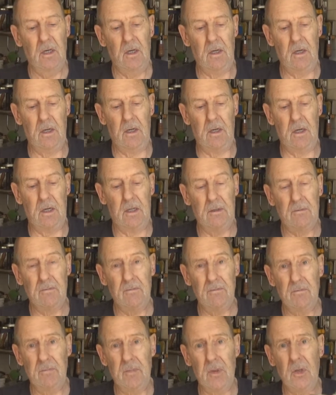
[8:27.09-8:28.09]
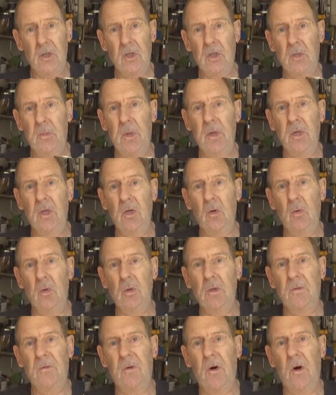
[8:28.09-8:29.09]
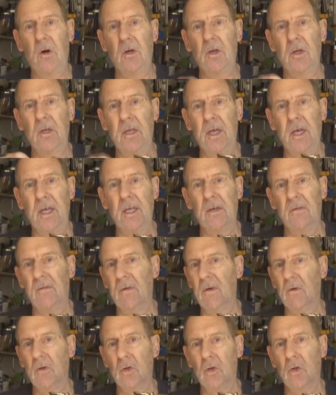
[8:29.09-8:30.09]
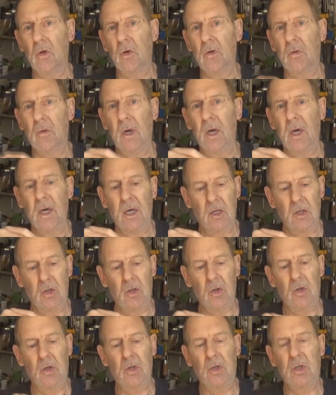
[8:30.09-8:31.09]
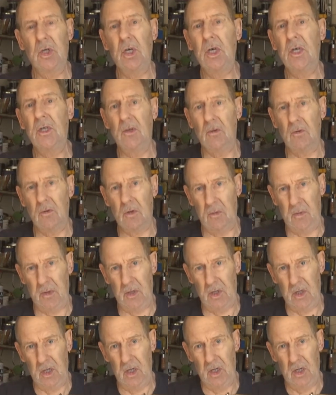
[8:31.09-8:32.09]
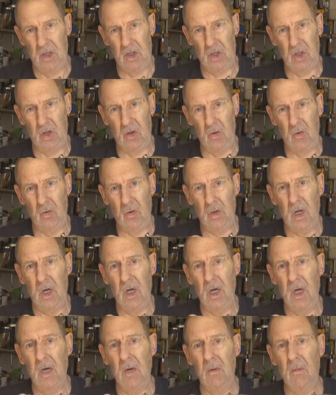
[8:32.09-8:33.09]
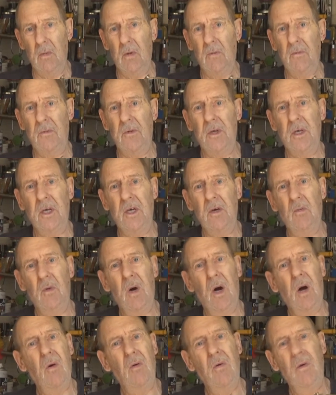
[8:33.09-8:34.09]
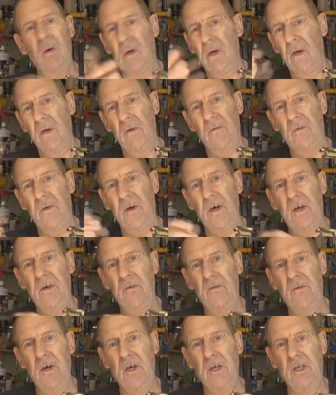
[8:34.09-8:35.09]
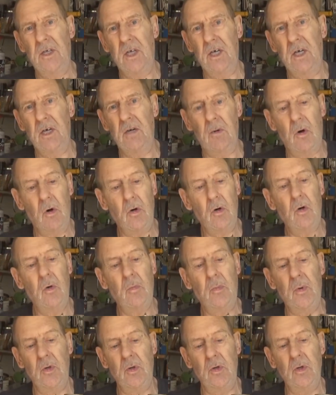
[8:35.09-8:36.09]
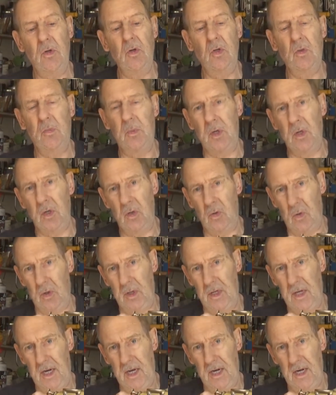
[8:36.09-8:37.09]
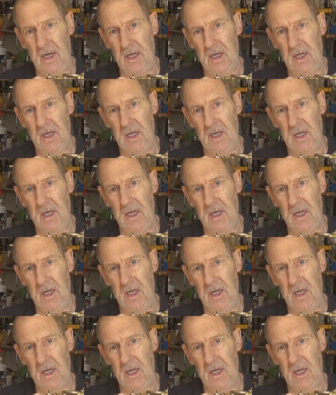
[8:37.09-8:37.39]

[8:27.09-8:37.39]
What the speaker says: but the spindle was fine and the end of it was good. It's just the teeth that was a bit chewed. But I'm thinking, well, fair dinkum, I could put a new spindle in there,